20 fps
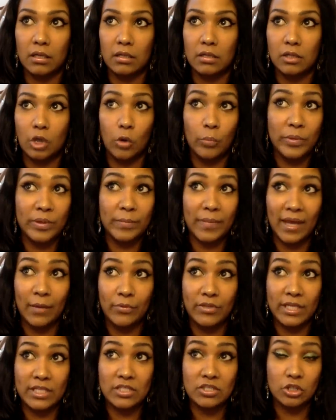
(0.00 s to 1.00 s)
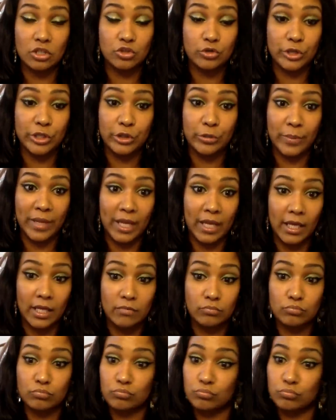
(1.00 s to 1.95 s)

don't be mad when they start treating you bad.